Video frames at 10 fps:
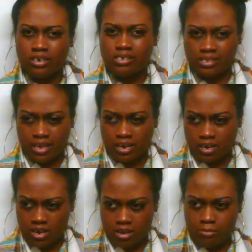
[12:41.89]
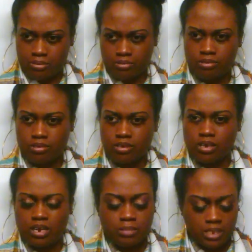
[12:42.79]
He's standing up,
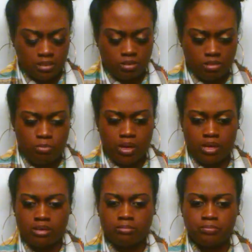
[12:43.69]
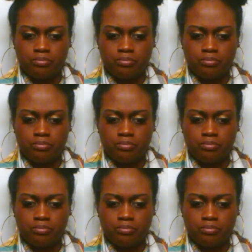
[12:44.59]
and I'm sitting on the bed.